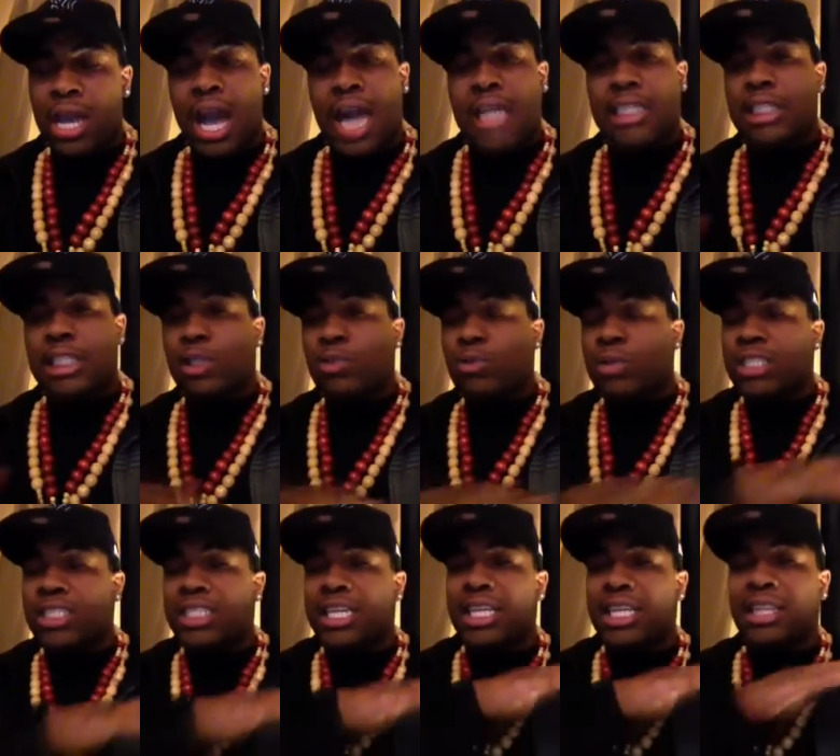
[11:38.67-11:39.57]
I just want
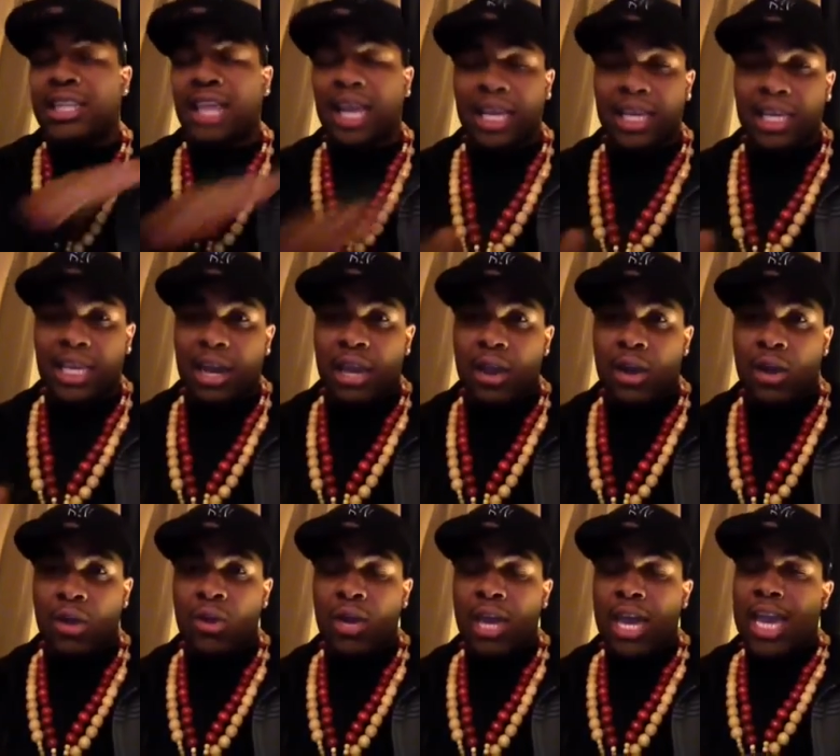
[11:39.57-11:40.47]
to say thank
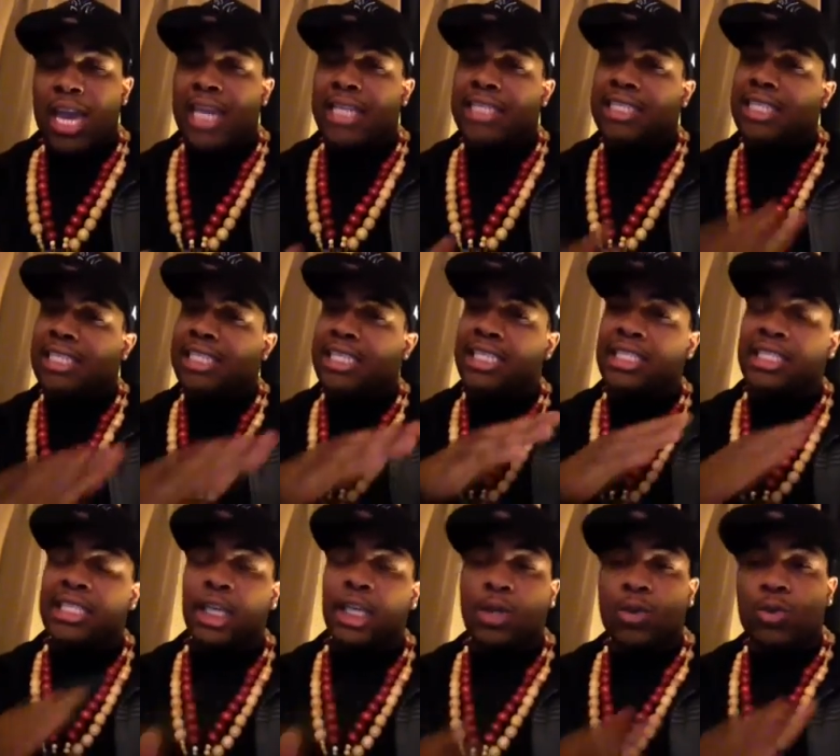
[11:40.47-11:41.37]
y'all and just
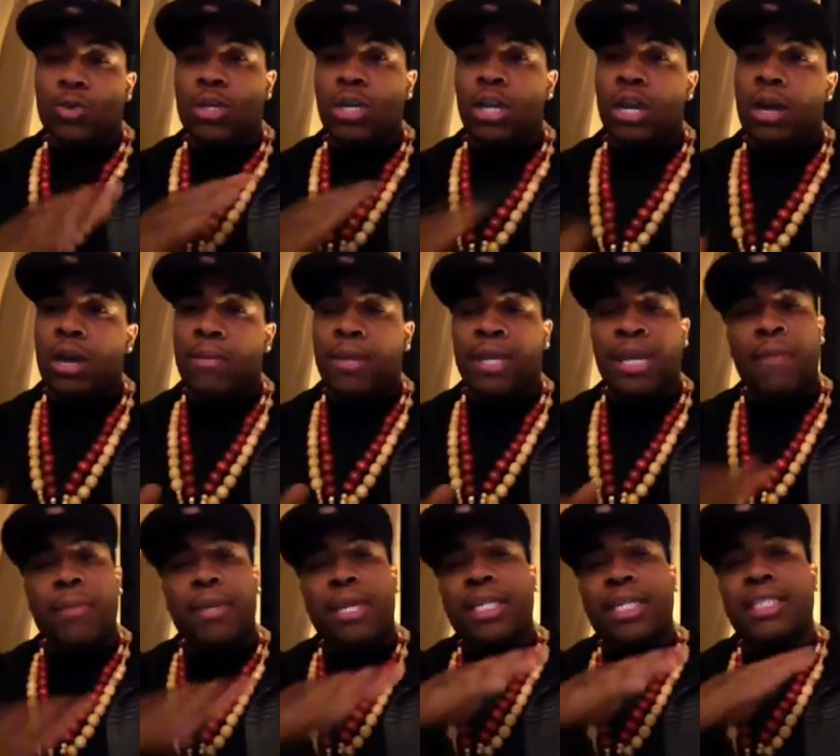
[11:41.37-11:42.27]
continue to come. And
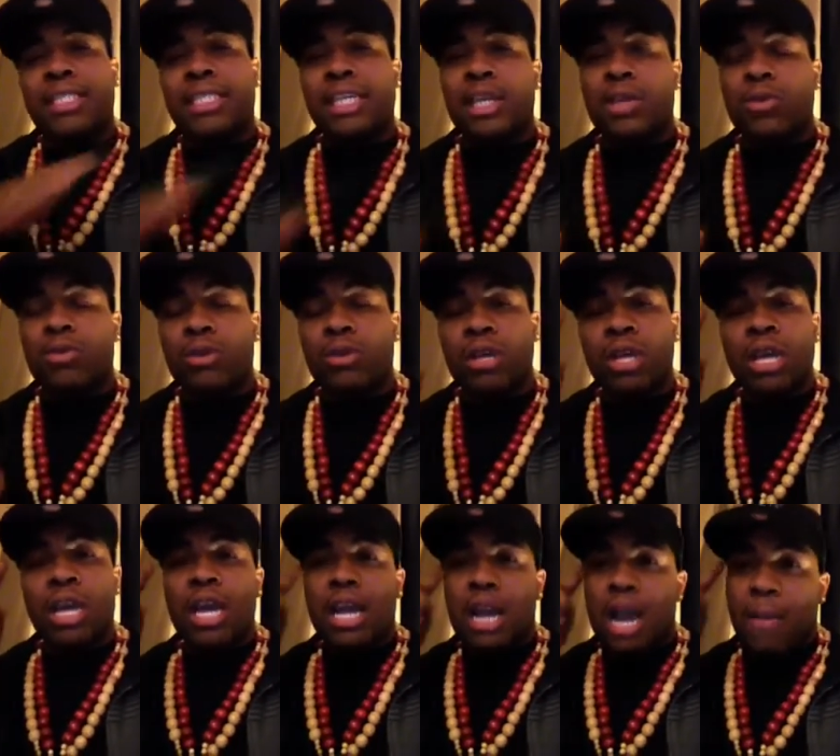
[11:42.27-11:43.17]
I'm going to continue to
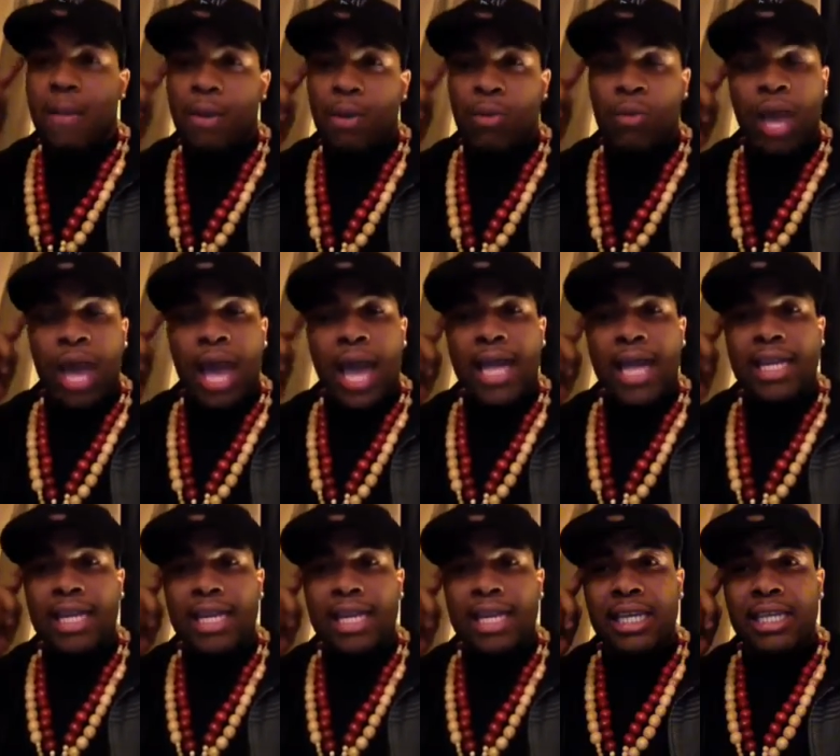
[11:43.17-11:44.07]
come up with
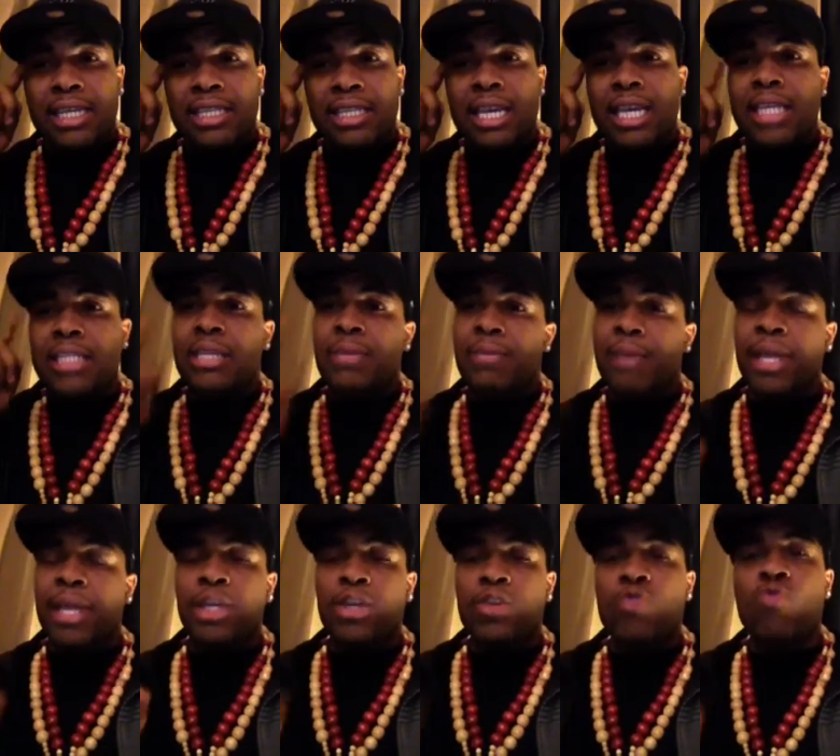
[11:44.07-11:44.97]
ideas to
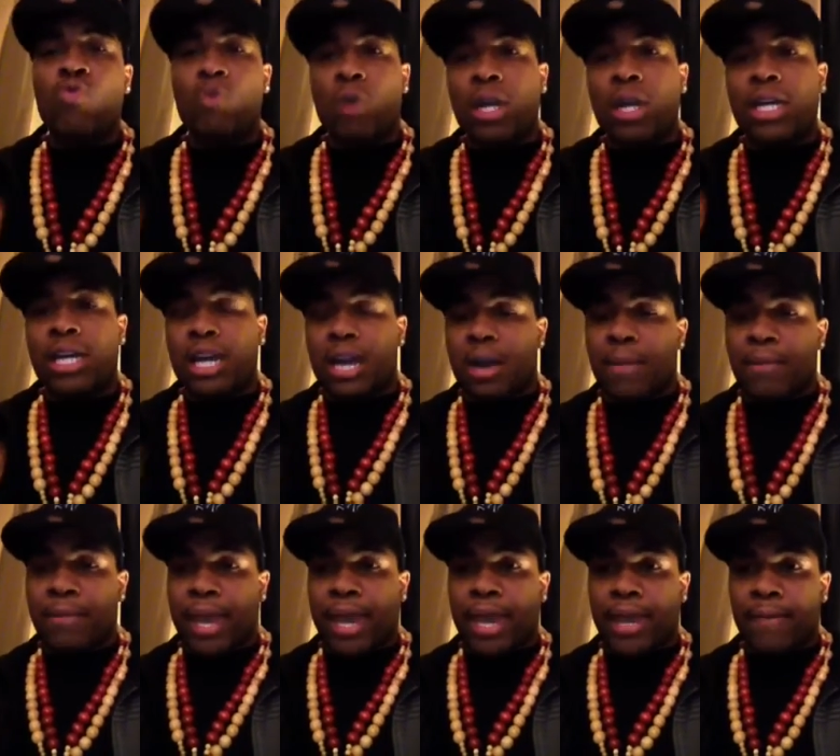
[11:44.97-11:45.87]
make you want to
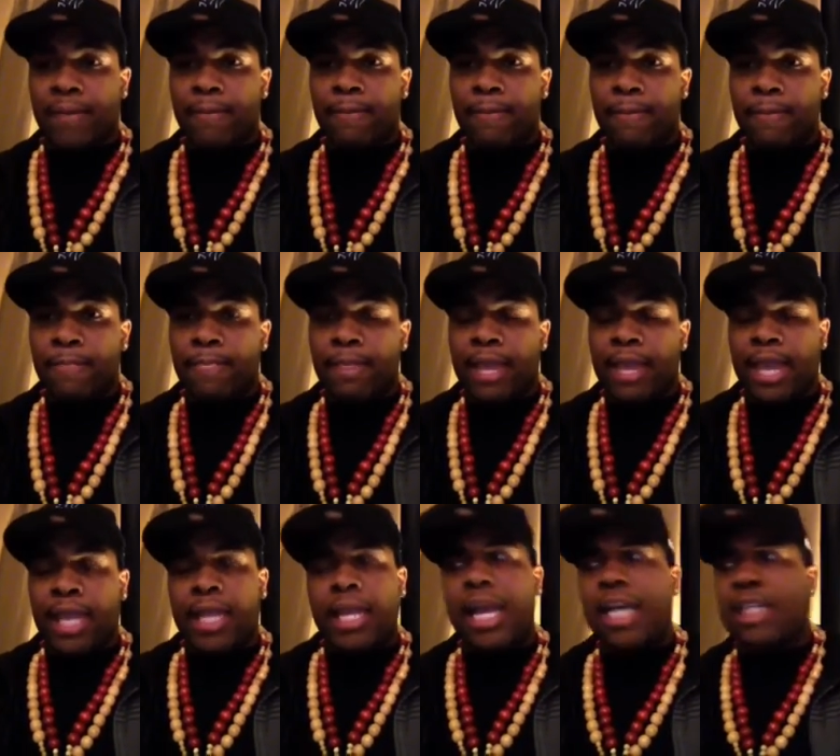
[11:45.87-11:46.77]
come back.
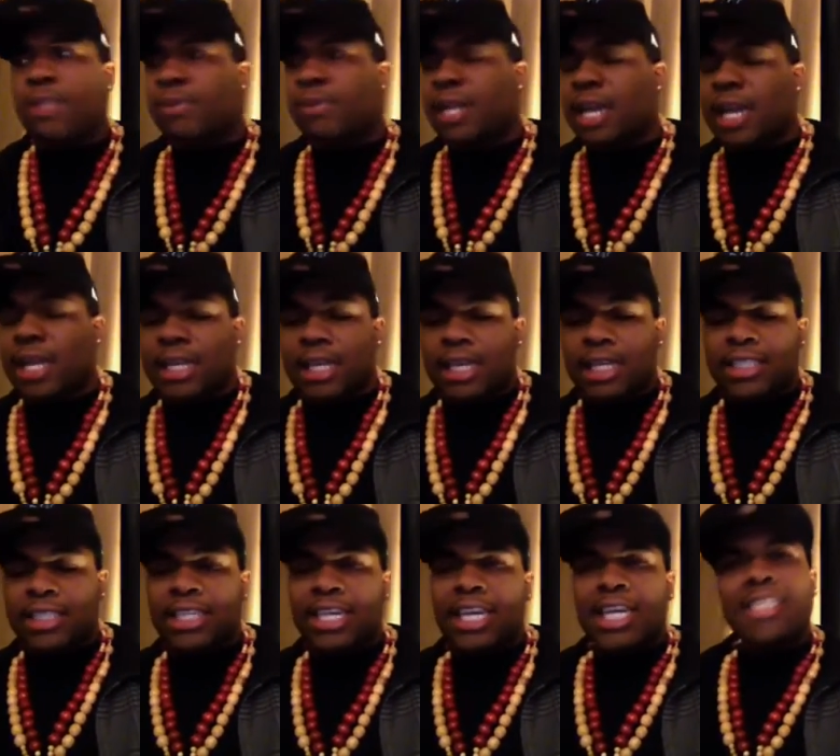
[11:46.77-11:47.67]
And last but not
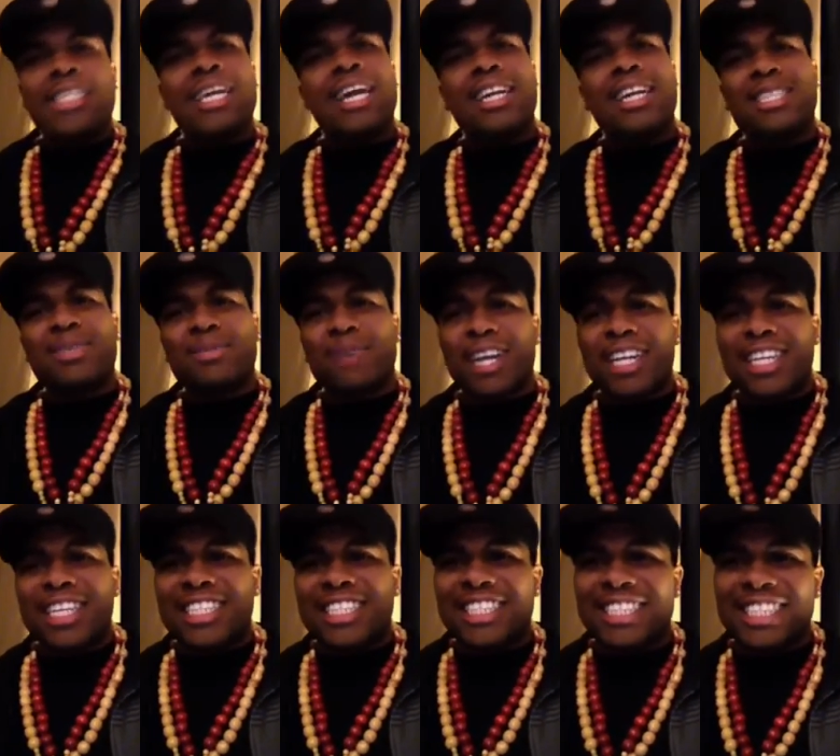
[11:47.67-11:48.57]
least, shout out to my
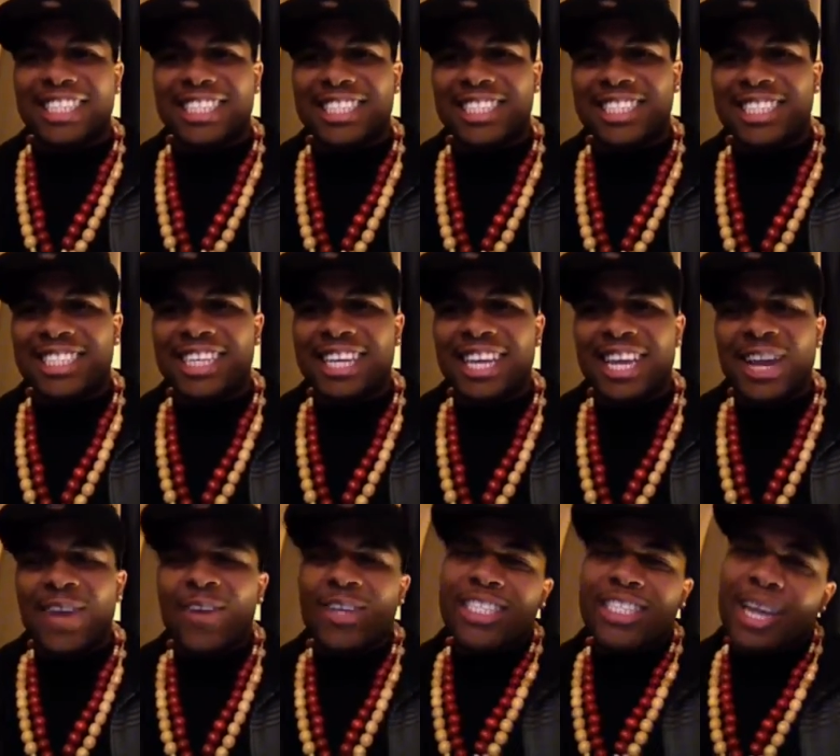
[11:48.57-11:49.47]
little sister.
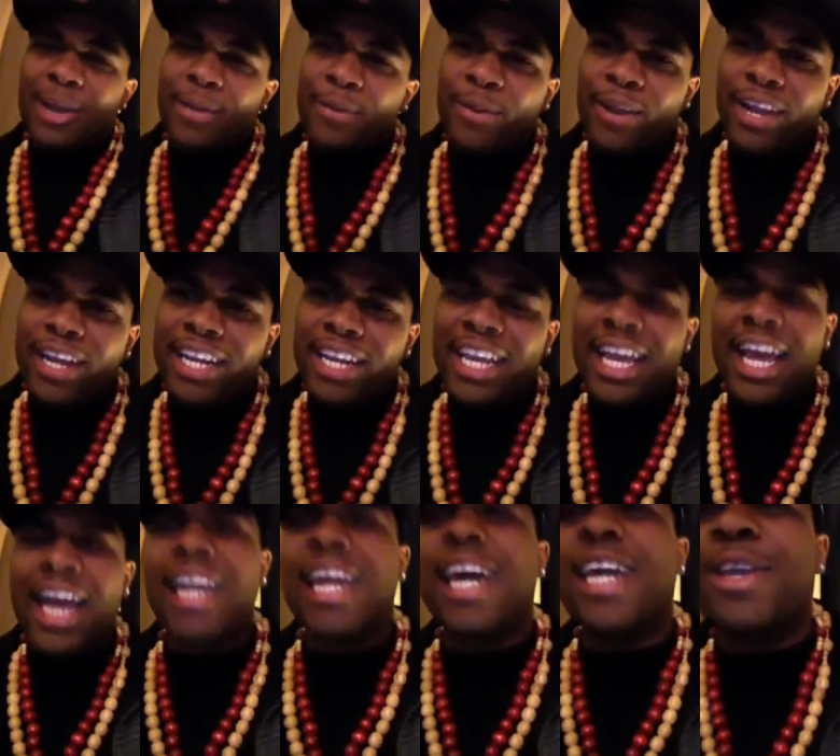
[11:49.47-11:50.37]
What's up, Brittany?
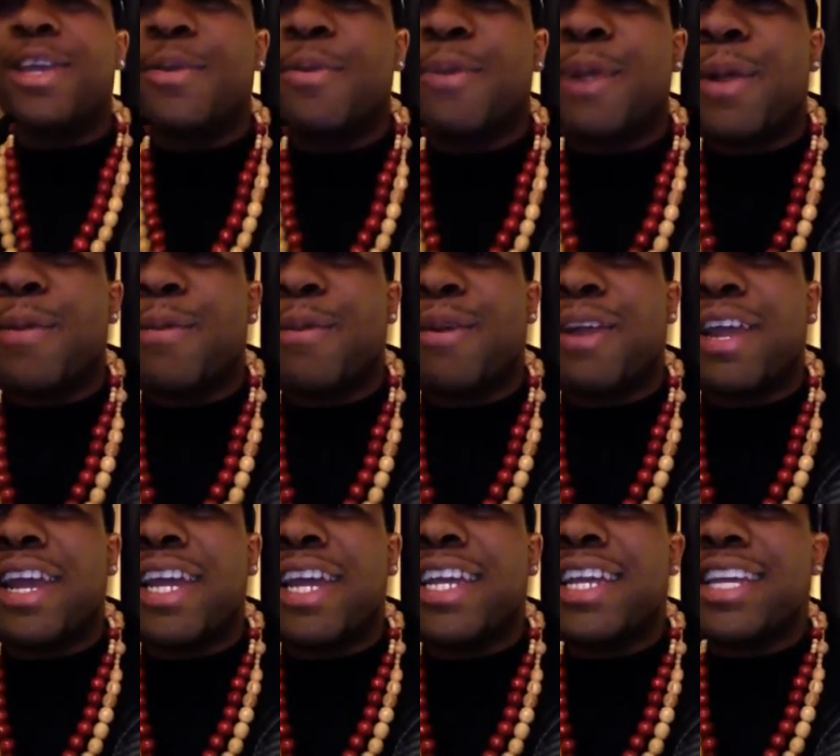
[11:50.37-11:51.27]
I love you, Brit
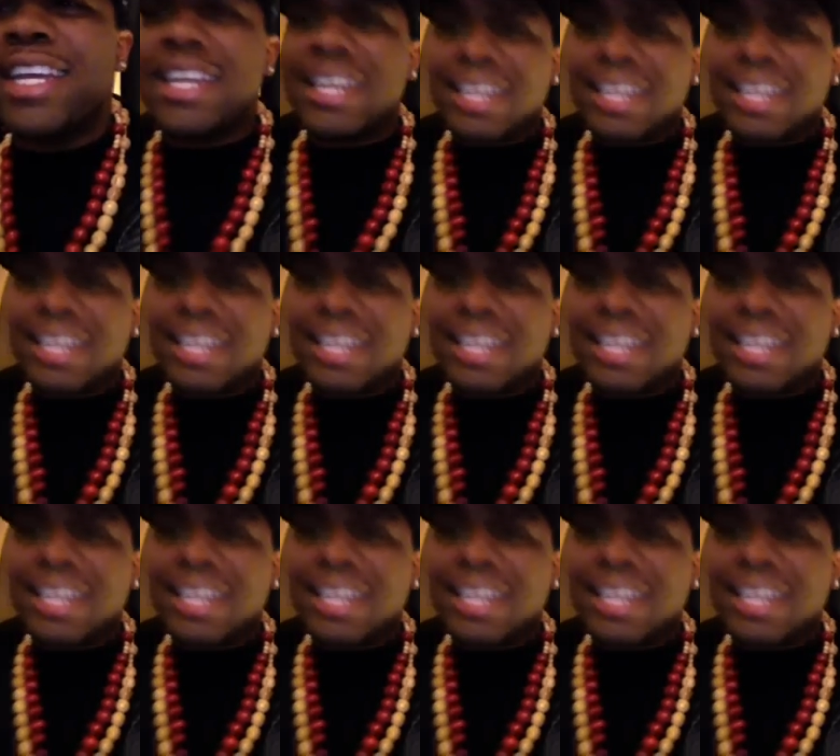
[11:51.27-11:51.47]
Brit.